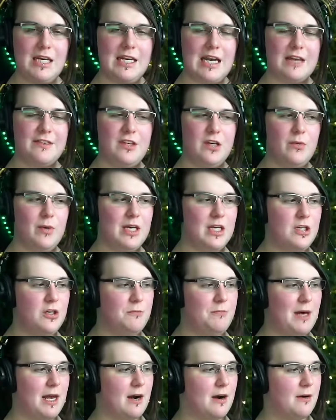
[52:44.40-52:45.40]
And I think we can
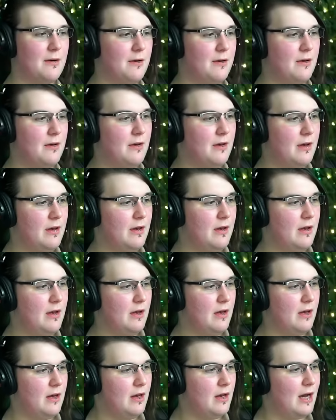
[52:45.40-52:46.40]
do better.
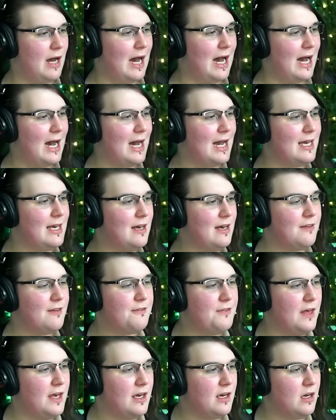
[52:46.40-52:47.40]
I
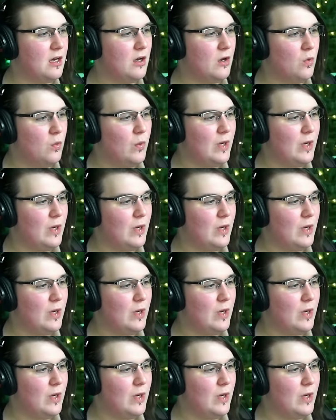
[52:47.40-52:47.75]
think